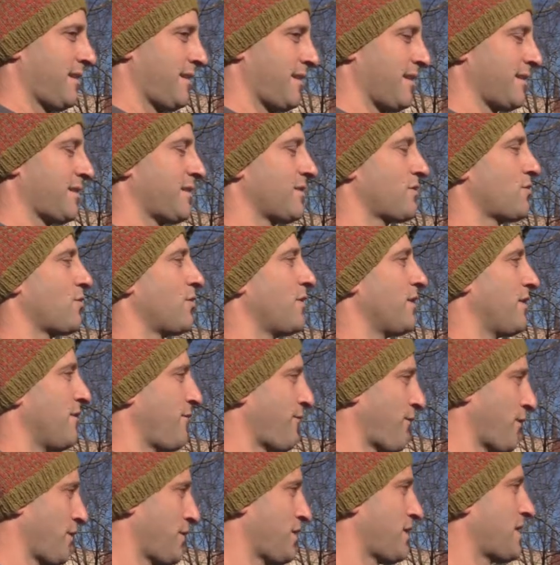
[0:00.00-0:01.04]
this is sort of the
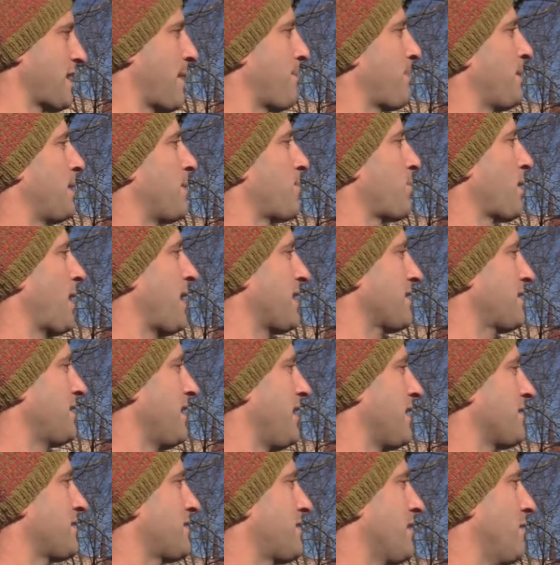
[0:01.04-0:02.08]
first step in a
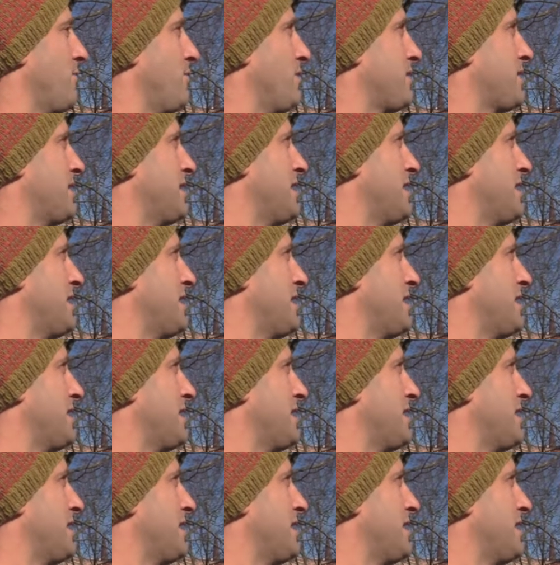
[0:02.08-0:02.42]
process that was